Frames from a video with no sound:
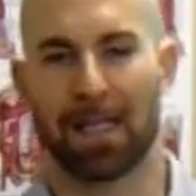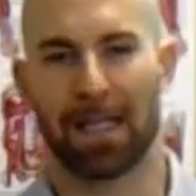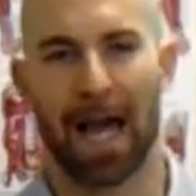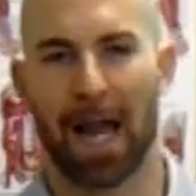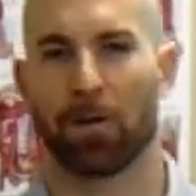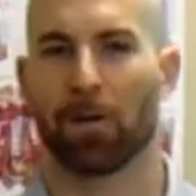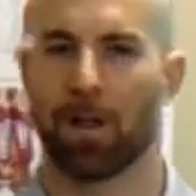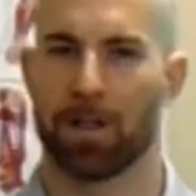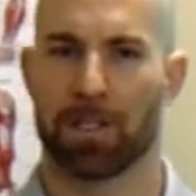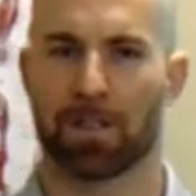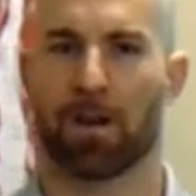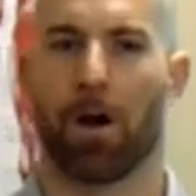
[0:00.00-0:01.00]
and lateral
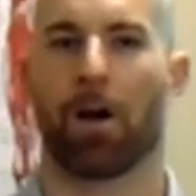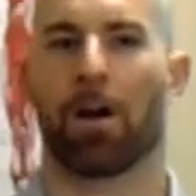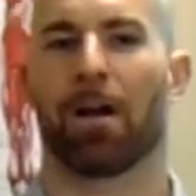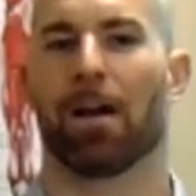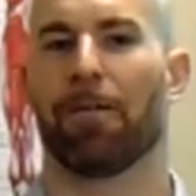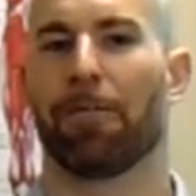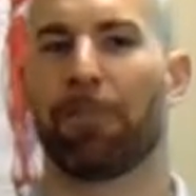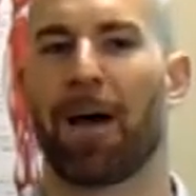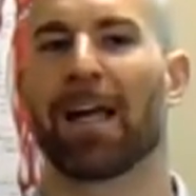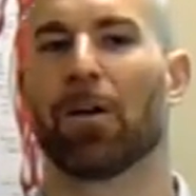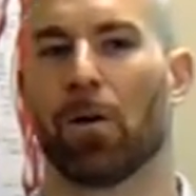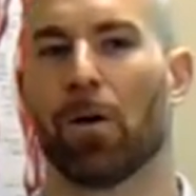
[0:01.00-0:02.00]
lunges are
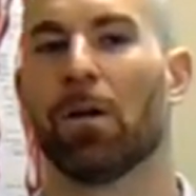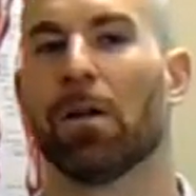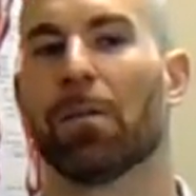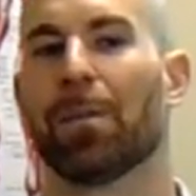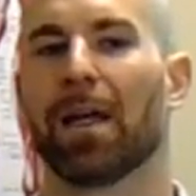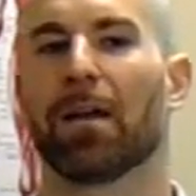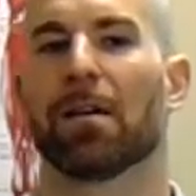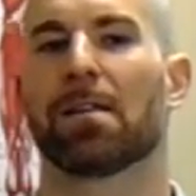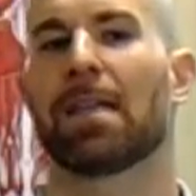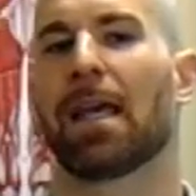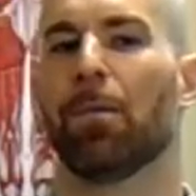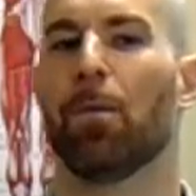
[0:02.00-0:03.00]
vital because
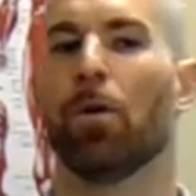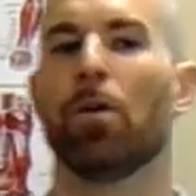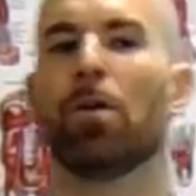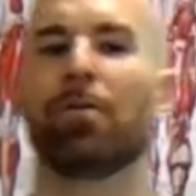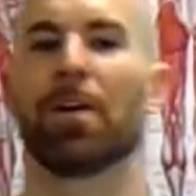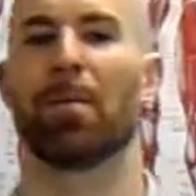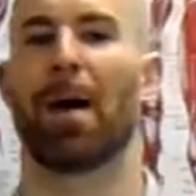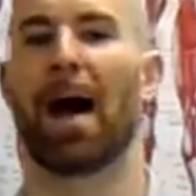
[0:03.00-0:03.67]
they move your